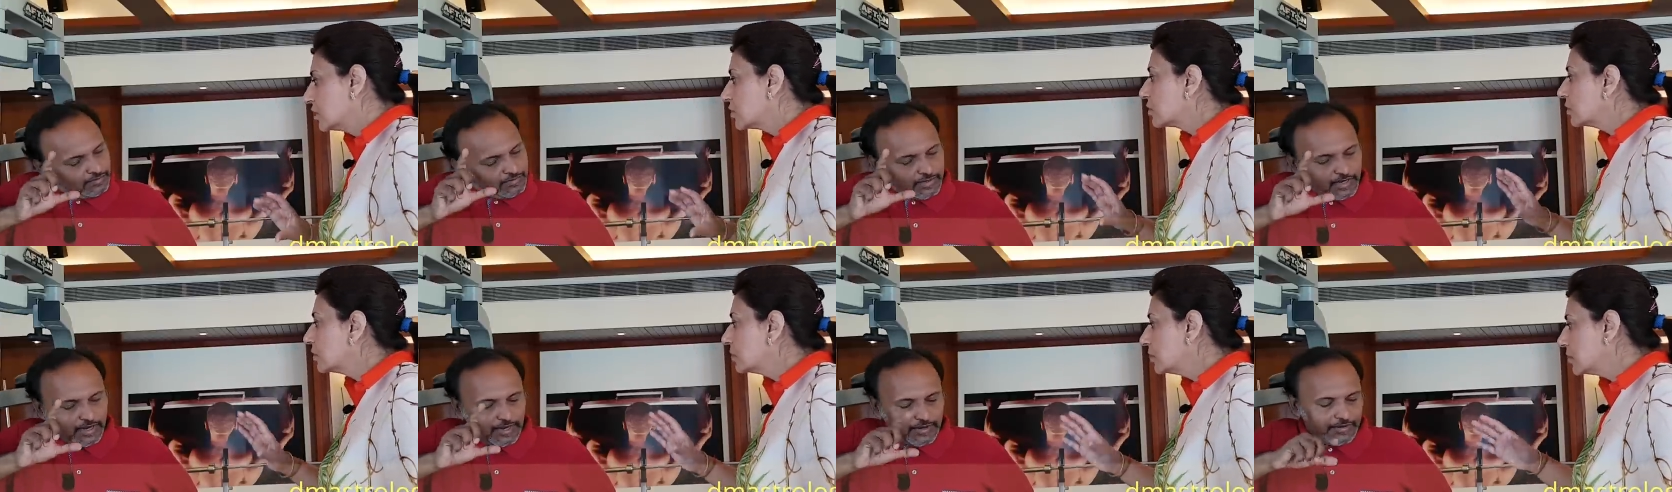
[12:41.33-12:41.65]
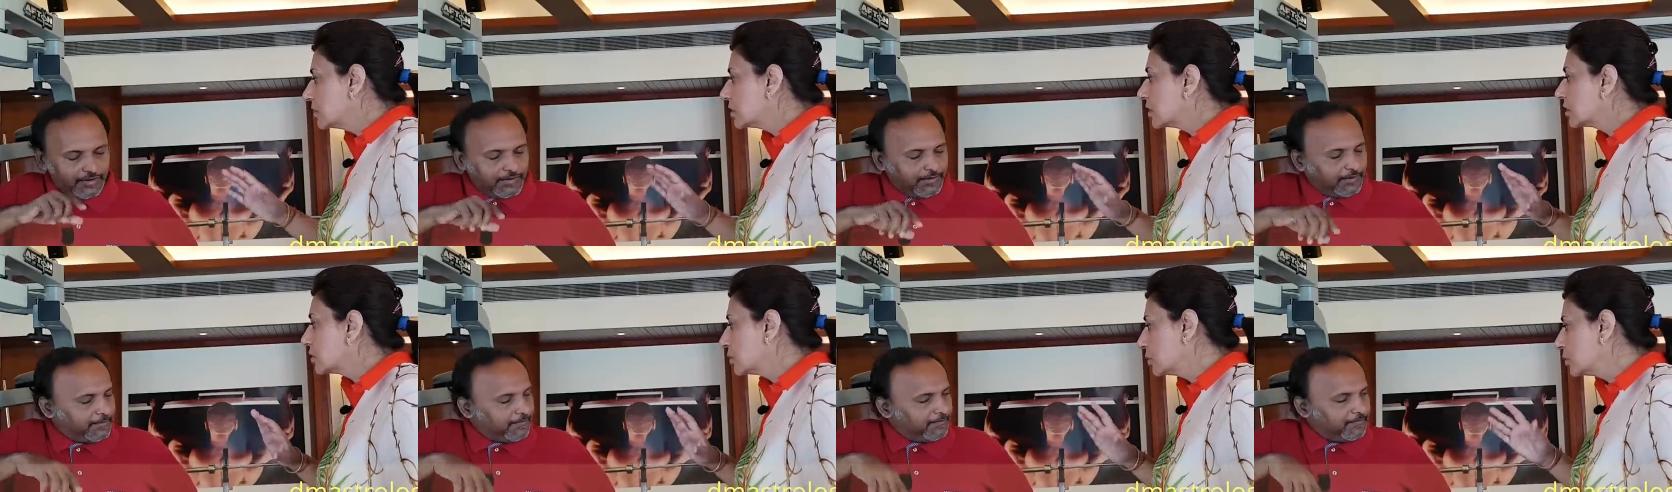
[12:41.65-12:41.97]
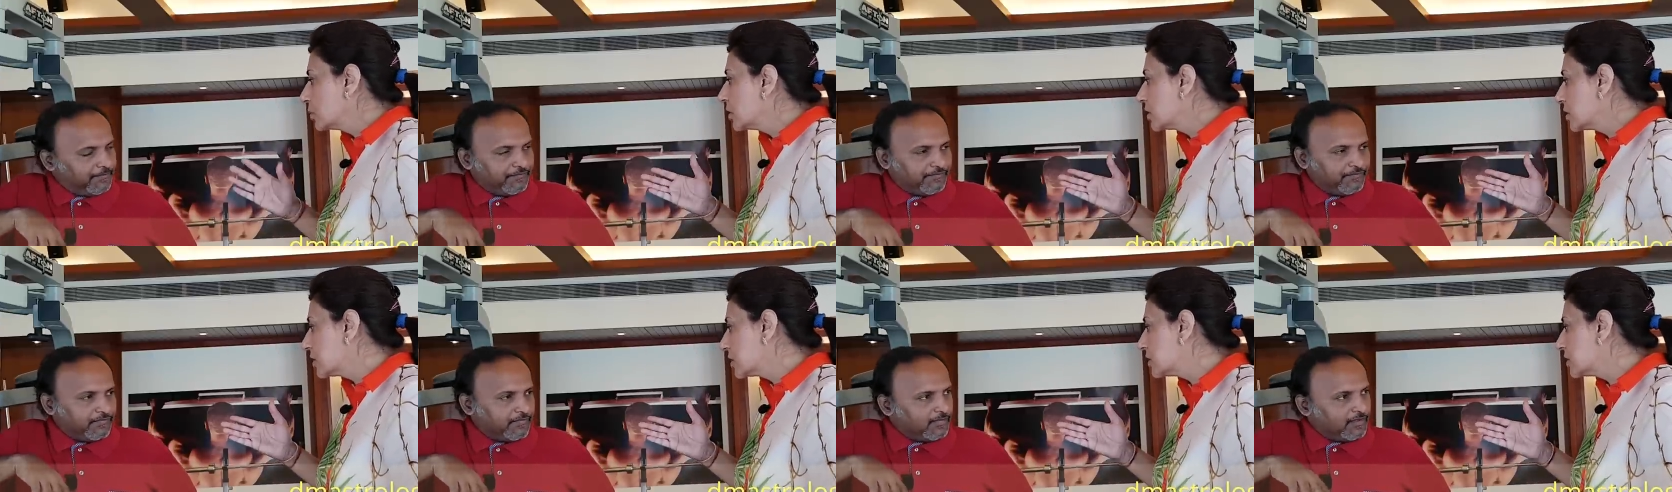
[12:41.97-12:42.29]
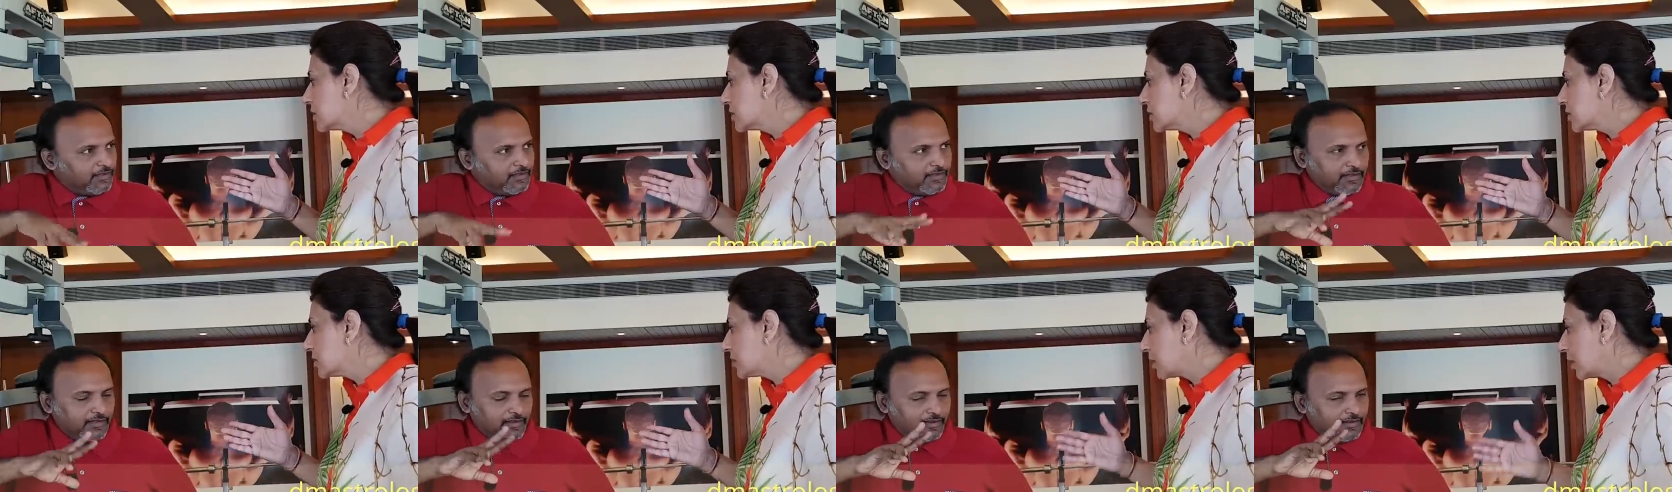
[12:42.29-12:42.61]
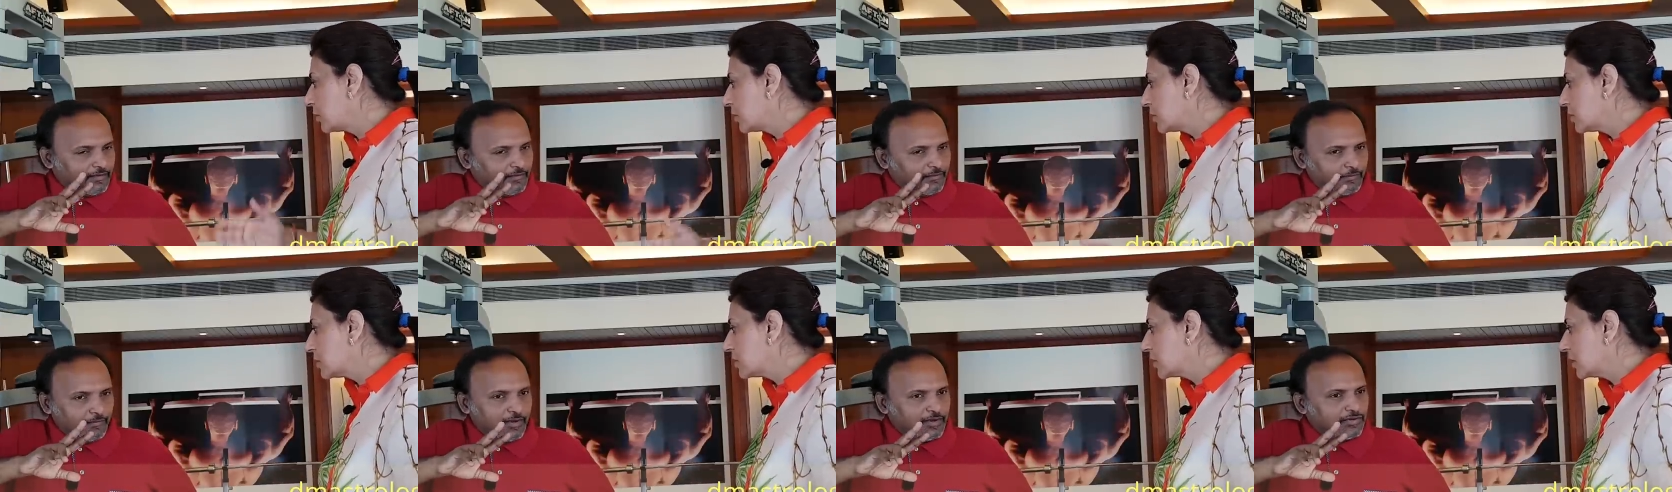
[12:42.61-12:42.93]
Speaker 1: So these are two distances I
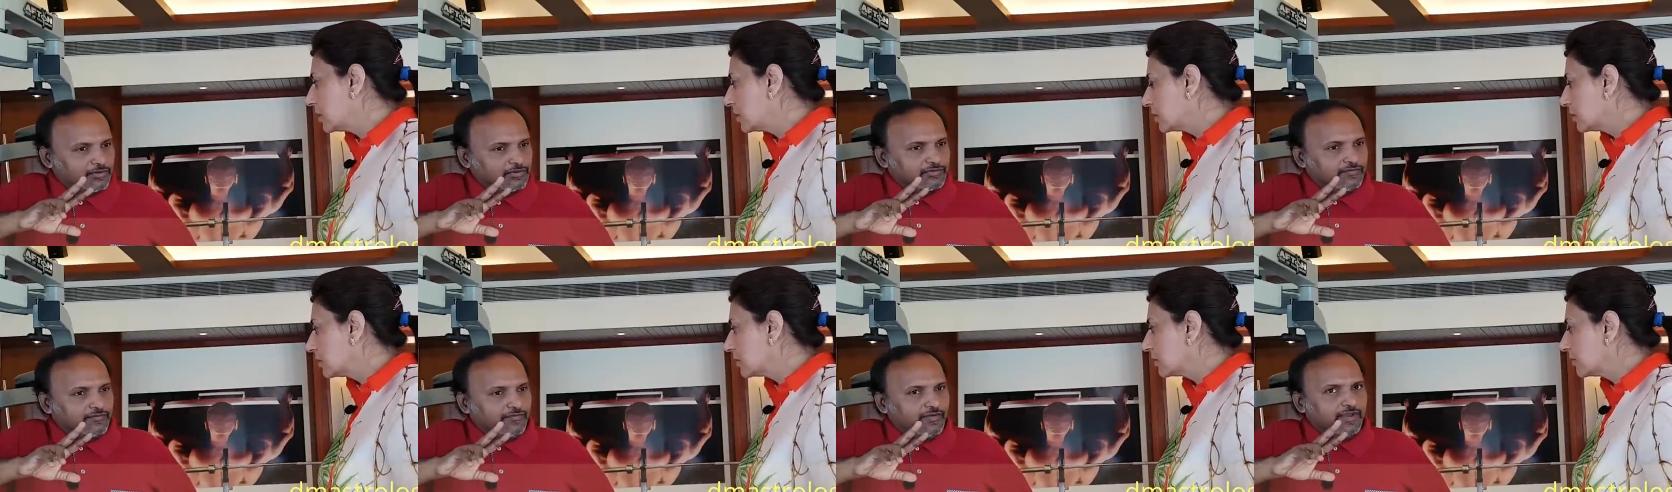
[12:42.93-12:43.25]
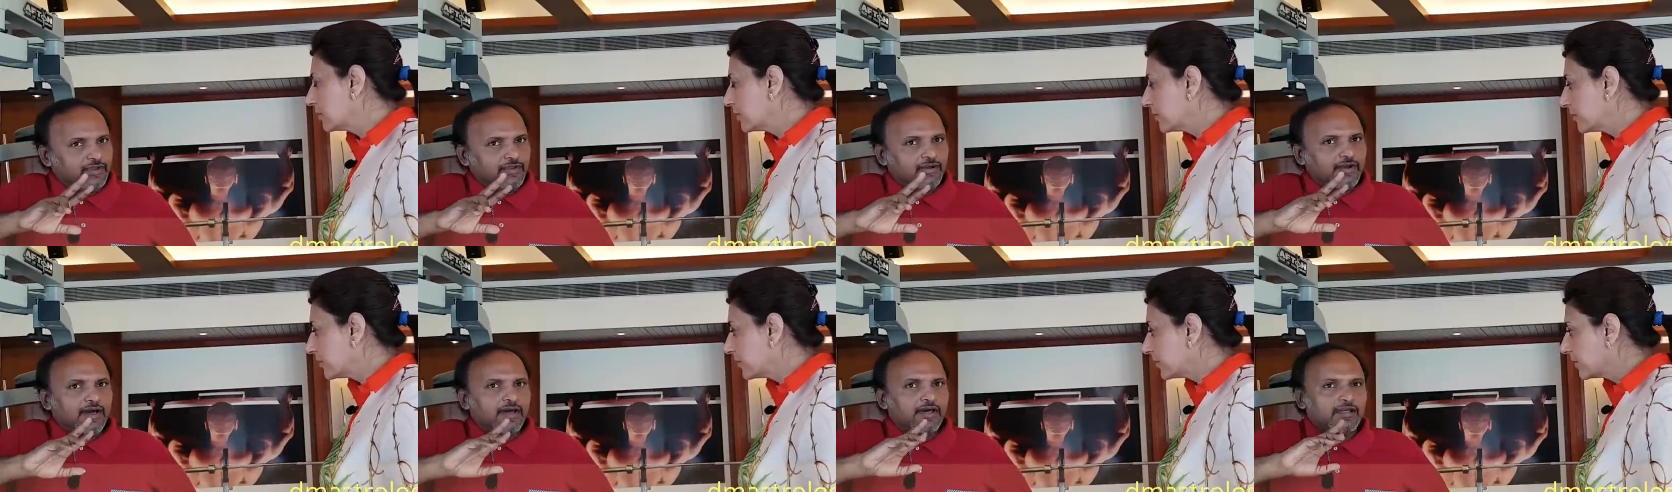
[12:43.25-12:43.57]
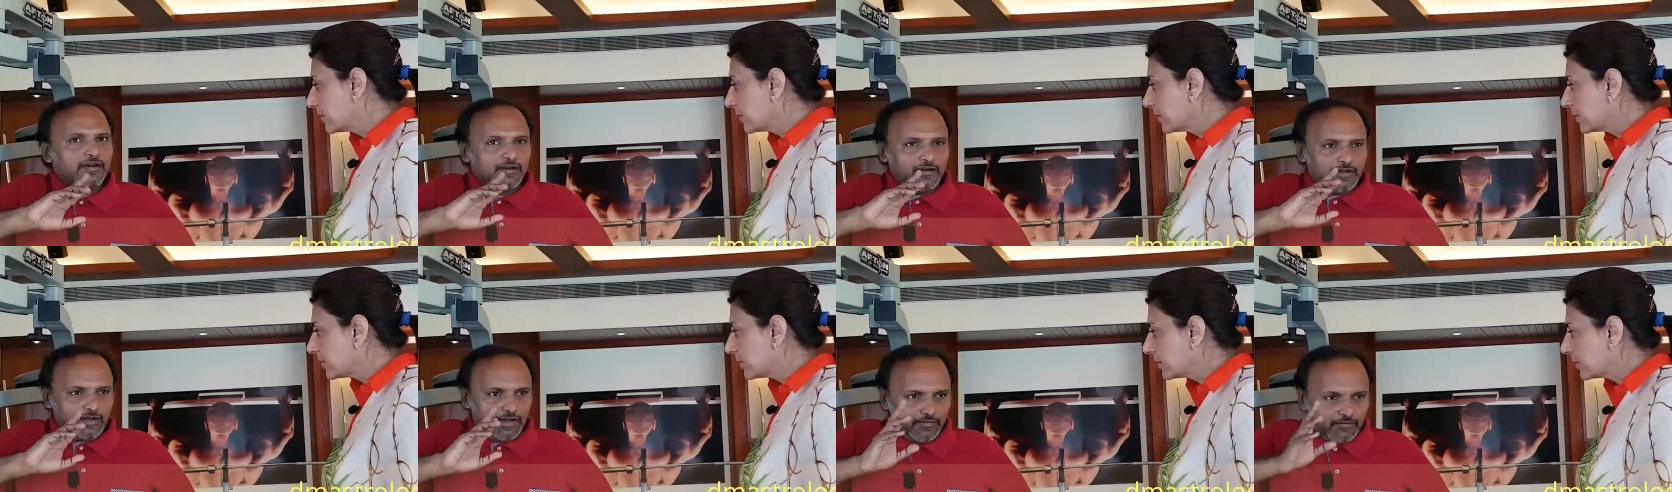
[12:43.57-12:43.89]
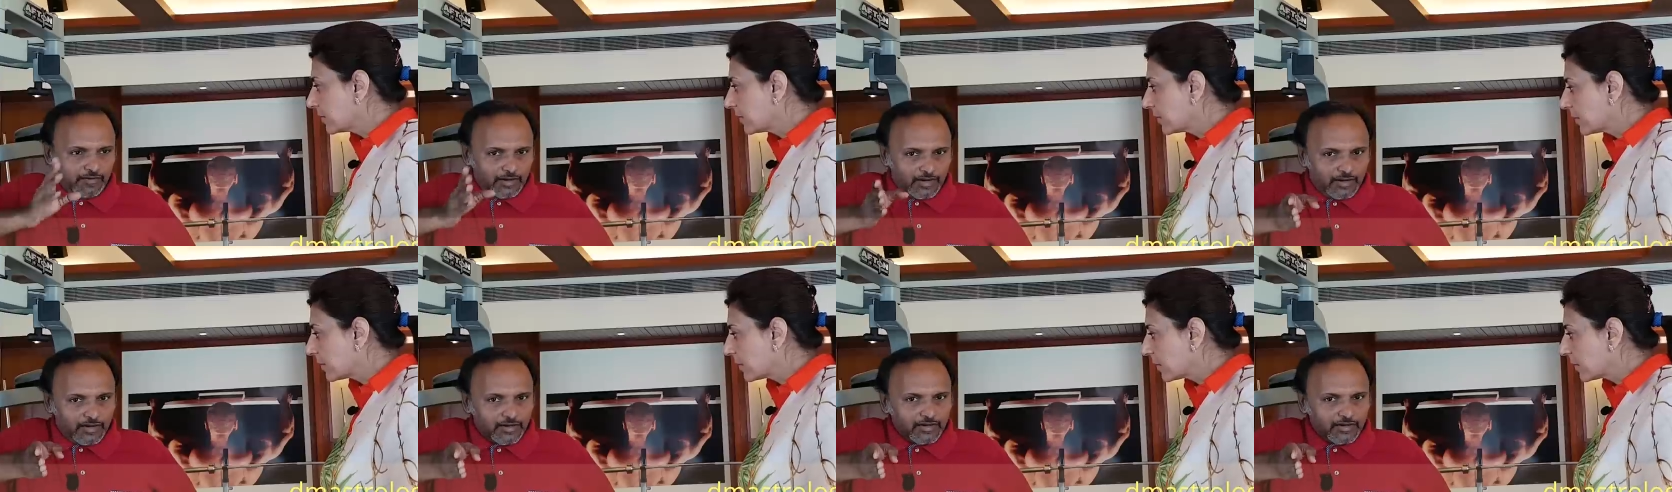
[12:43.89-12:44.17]
would say. Because our